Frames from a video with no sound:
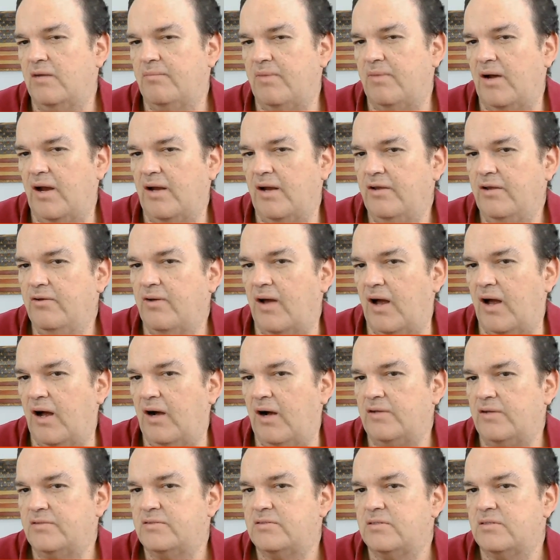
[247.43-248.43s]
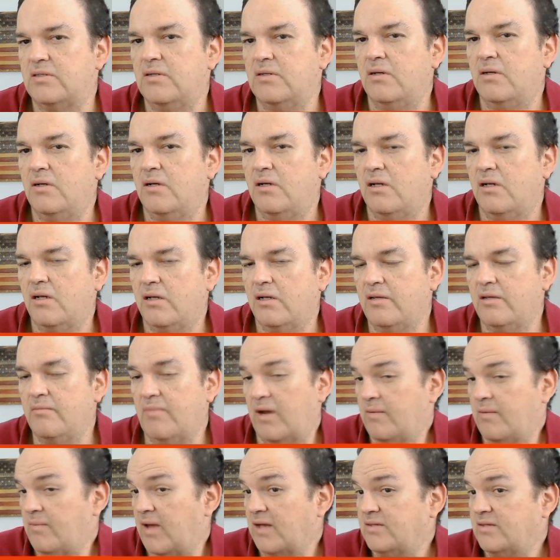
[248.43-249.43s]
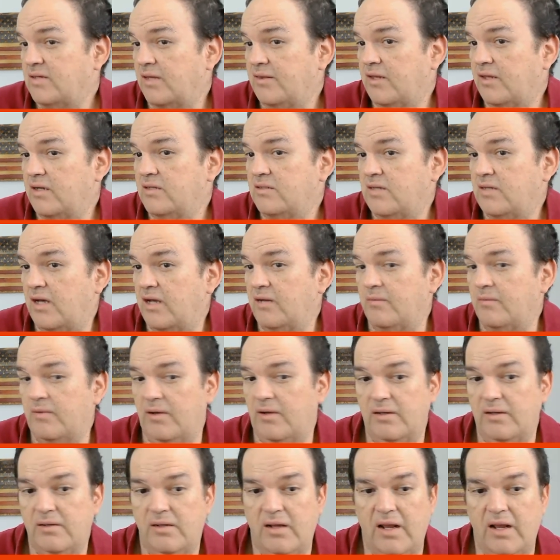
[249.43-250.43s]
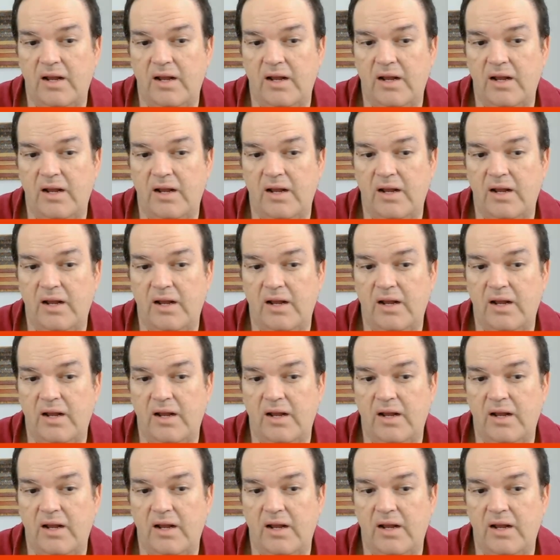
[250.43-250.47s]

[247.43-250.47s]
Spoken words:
to buy a new house, you might max out that entitlement.